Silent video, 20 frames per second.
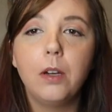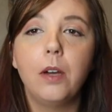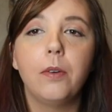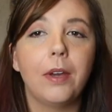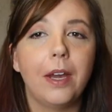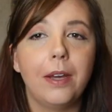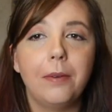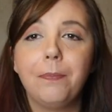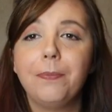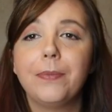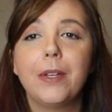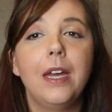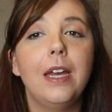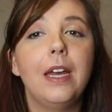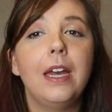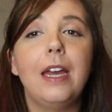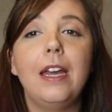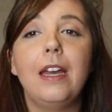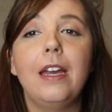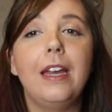Okay.
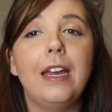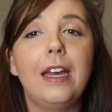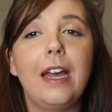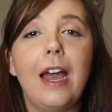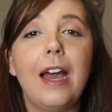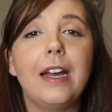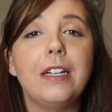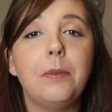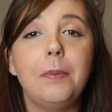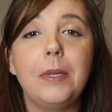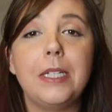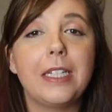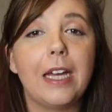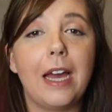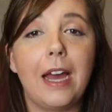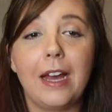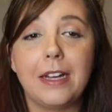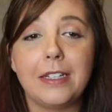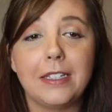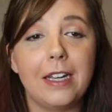It had to be
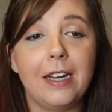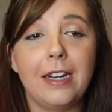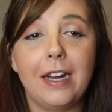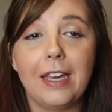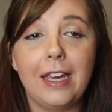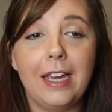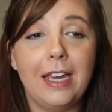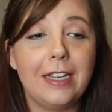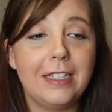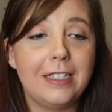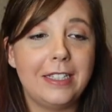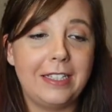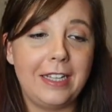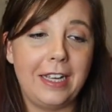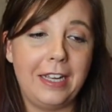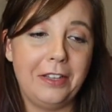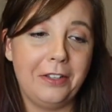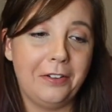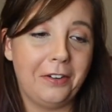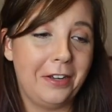Taz, and I can't
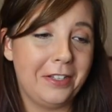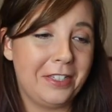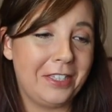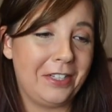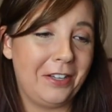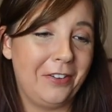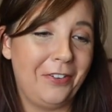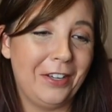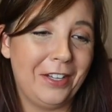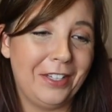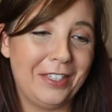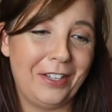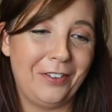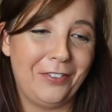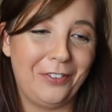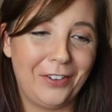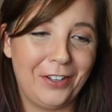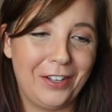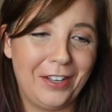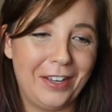say the rest of it because I
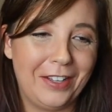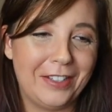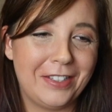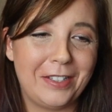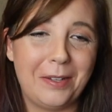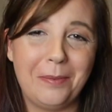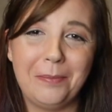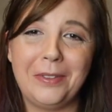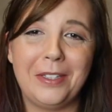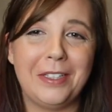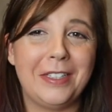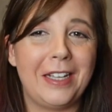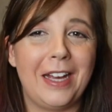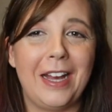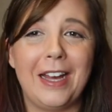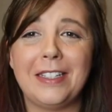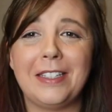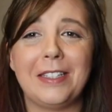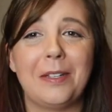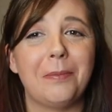forget. Something
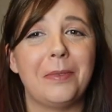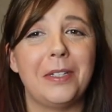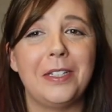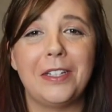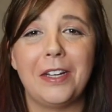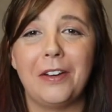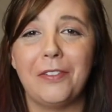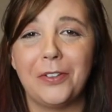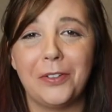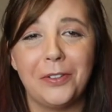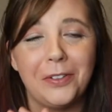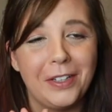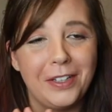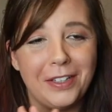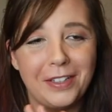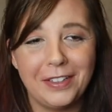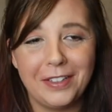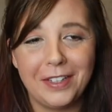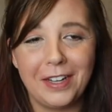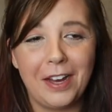Taz, something devil,
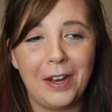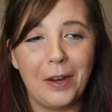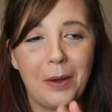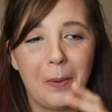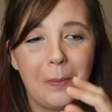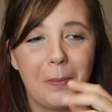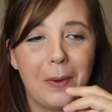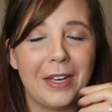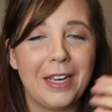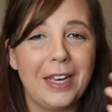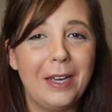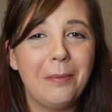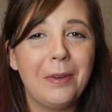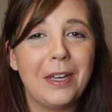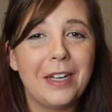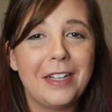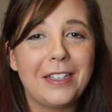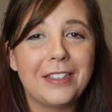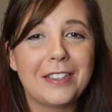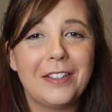and I keep
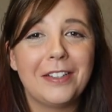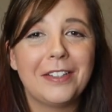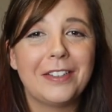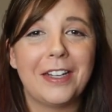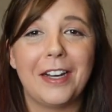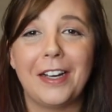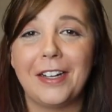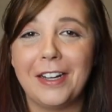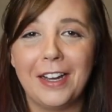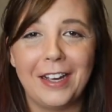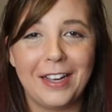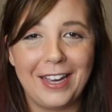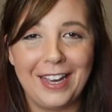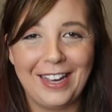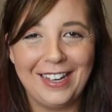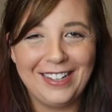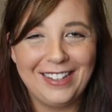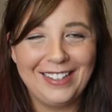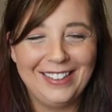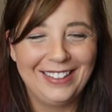getting tongue-tied. I
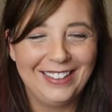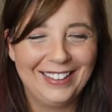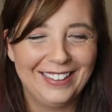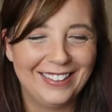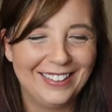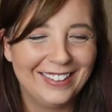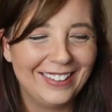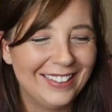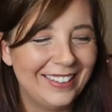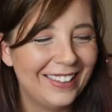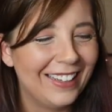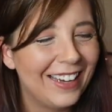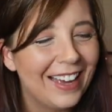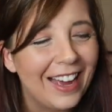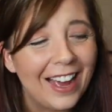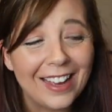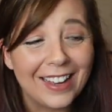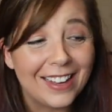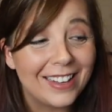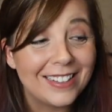
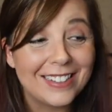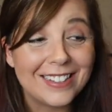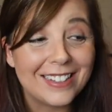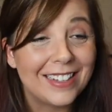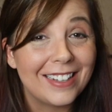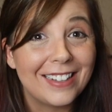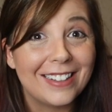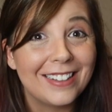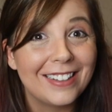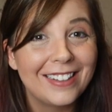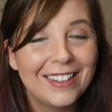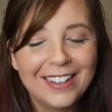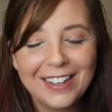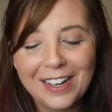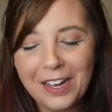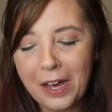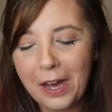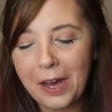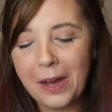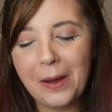can't say it.
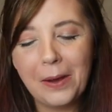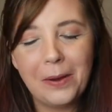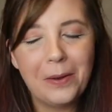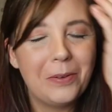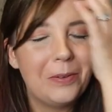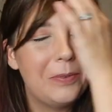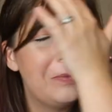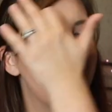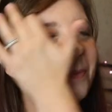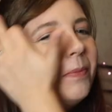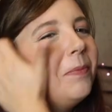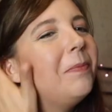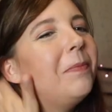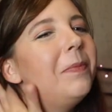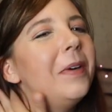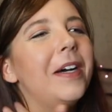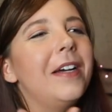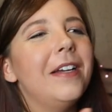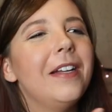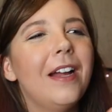
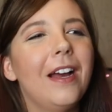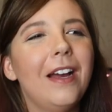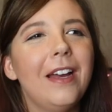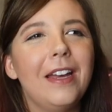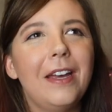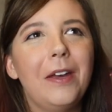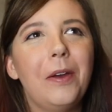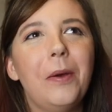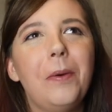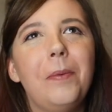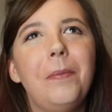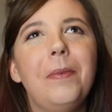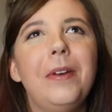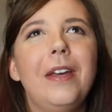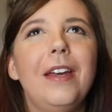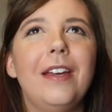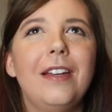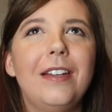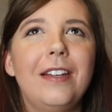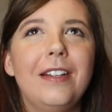But him,
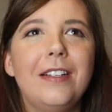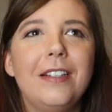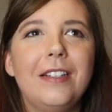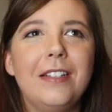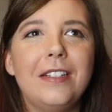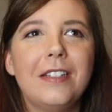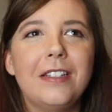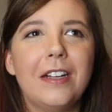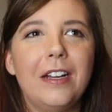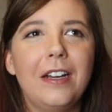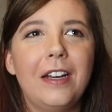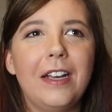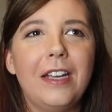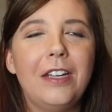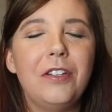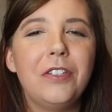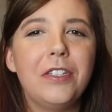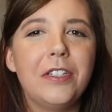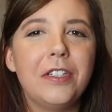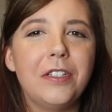and I
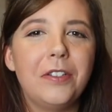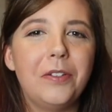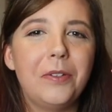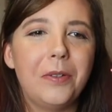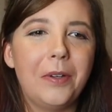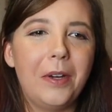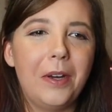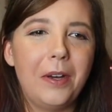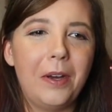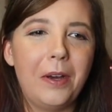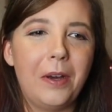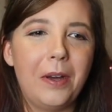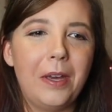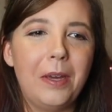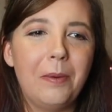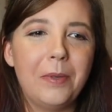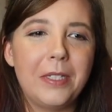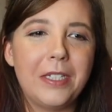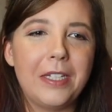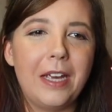used to
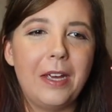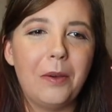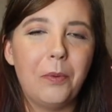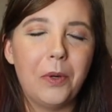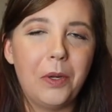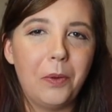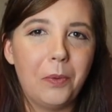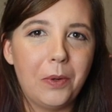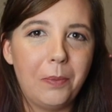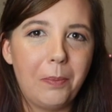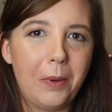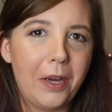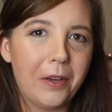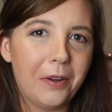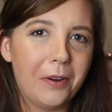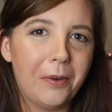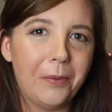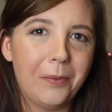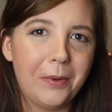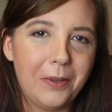imitate Woody
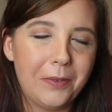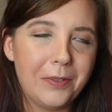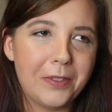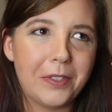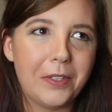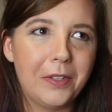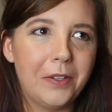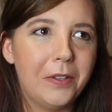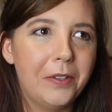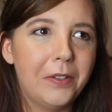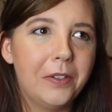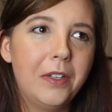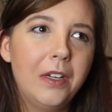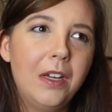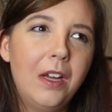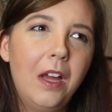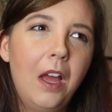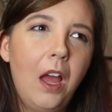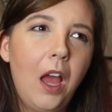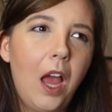Woodpecker when I was little.
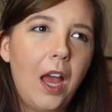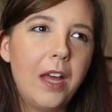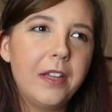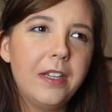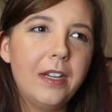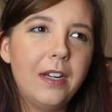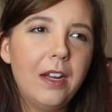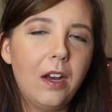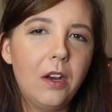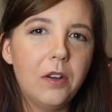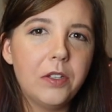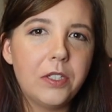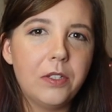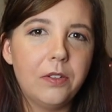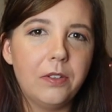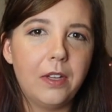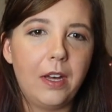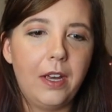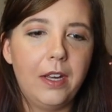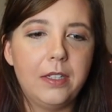And then I
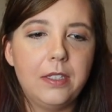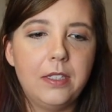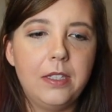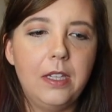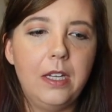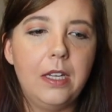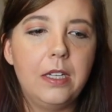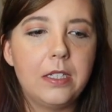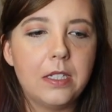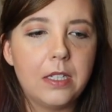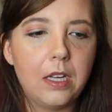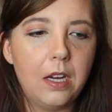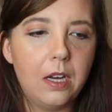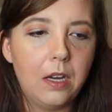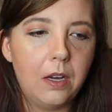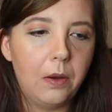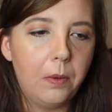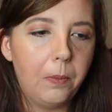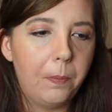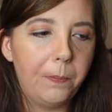also liked these,
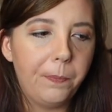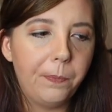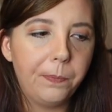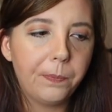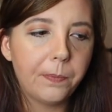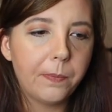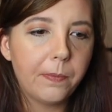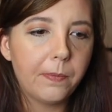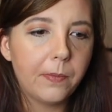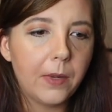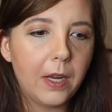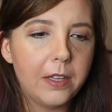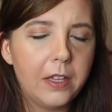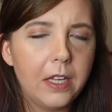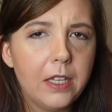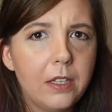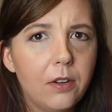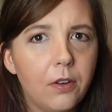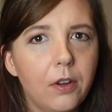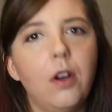I
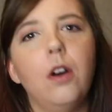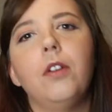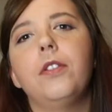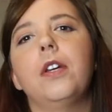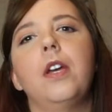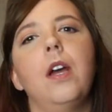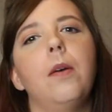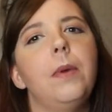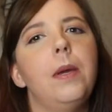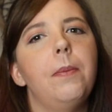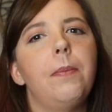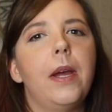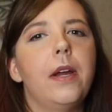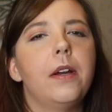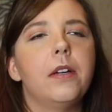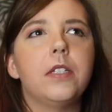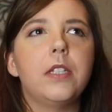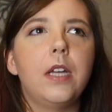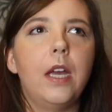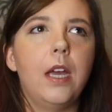think they were called the gummy
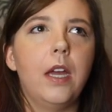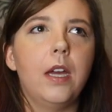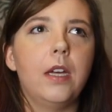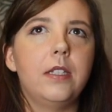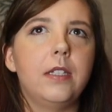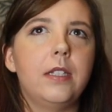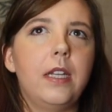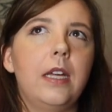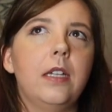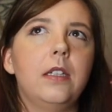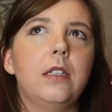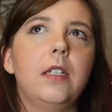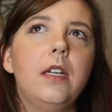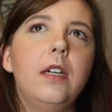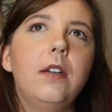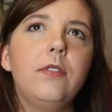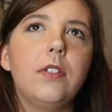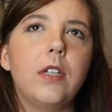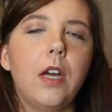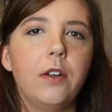bears, and they
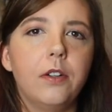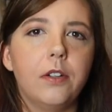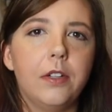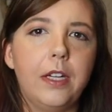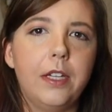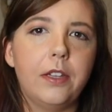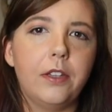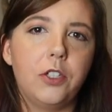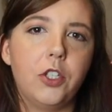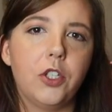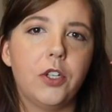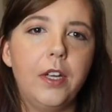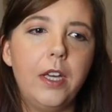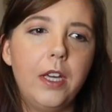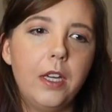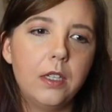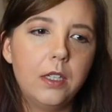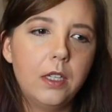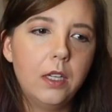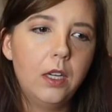lived underneath a
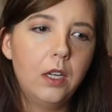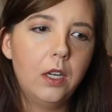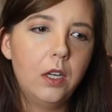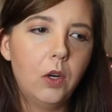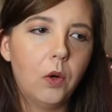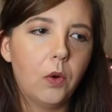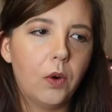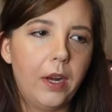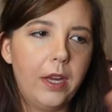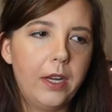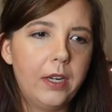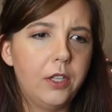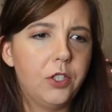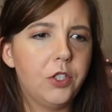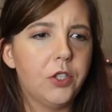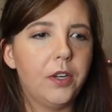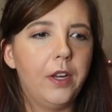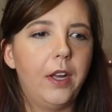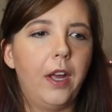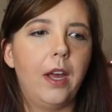tree or in a
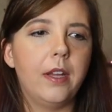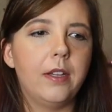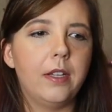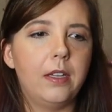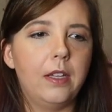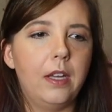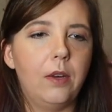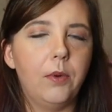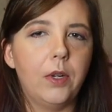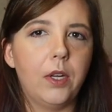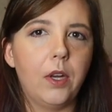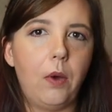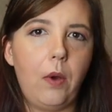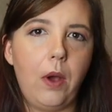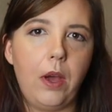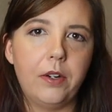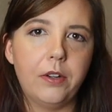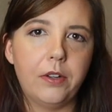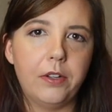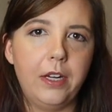tree, and then they would go
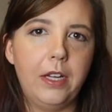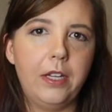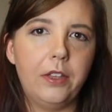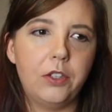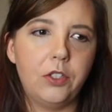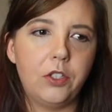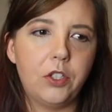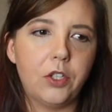underneath the